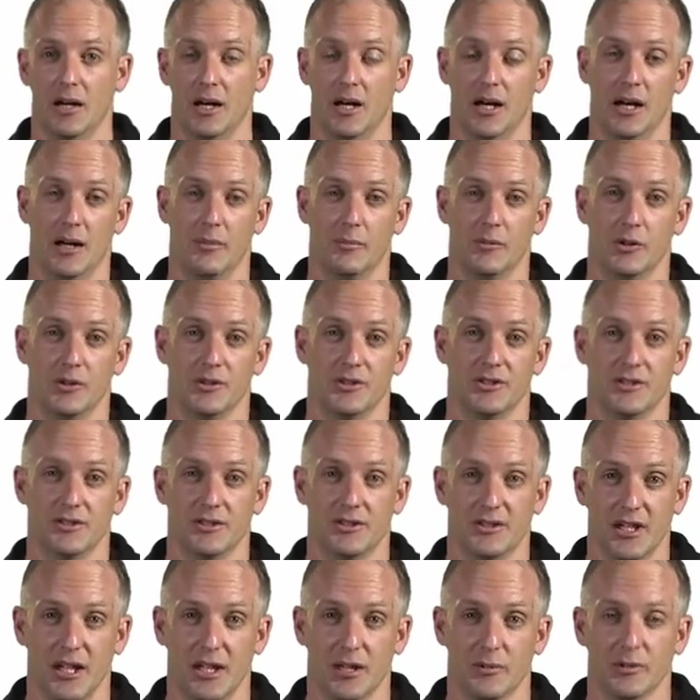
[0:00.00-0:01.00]
a more
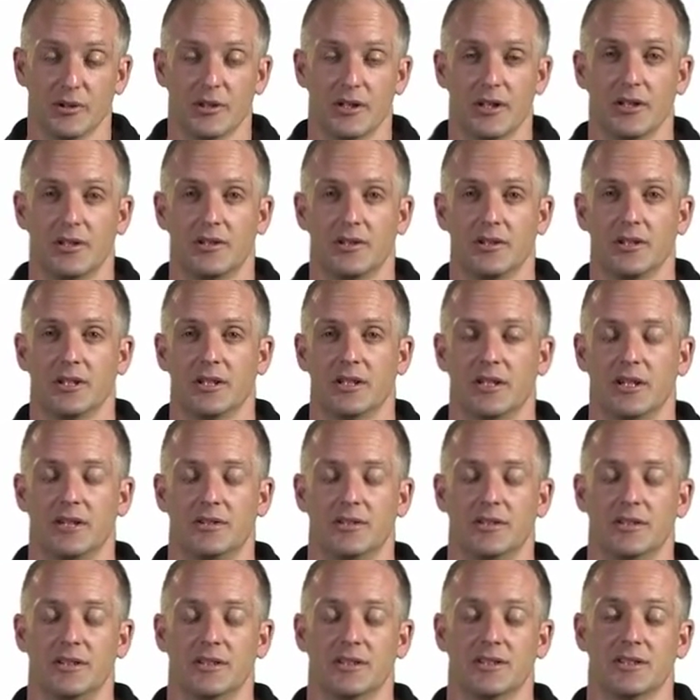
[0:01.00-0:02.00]
sustainable country, a
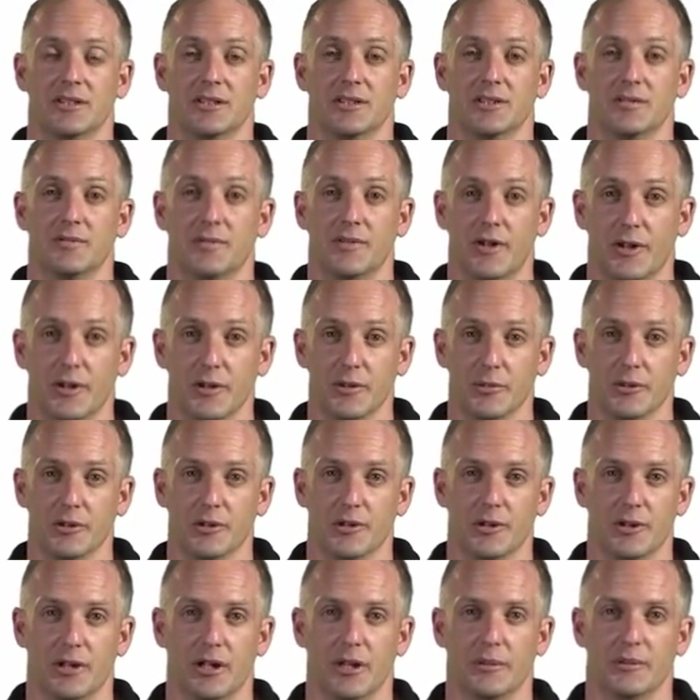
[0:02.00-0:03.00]
country that's less vulnerable to
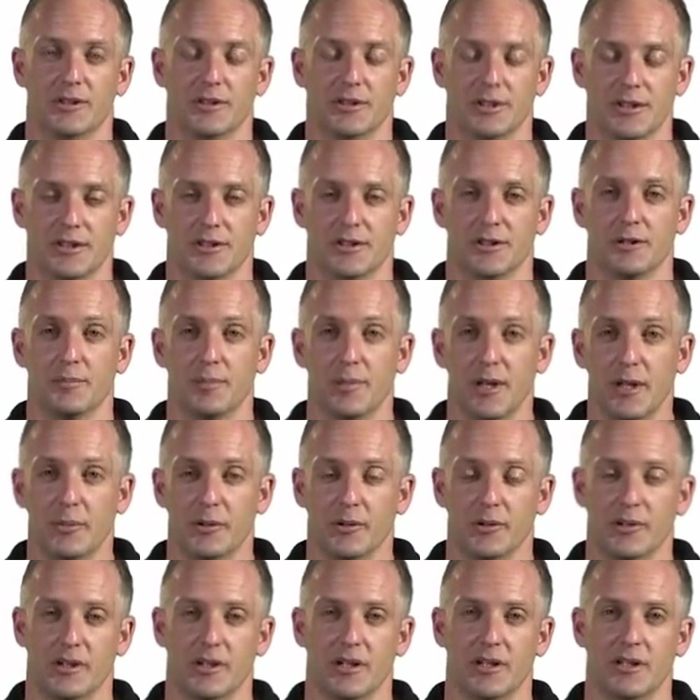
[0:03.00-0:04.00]
climate change, and
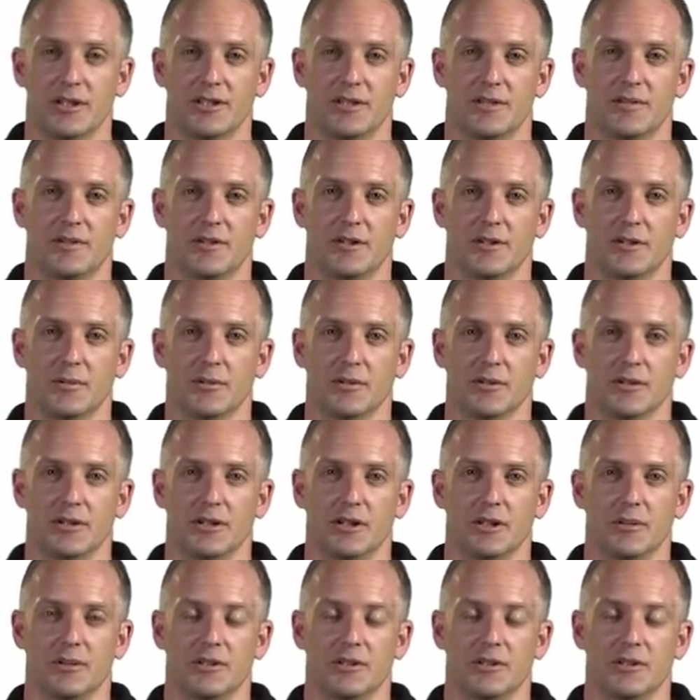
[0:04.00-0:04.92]
people that are less vulnerable to climate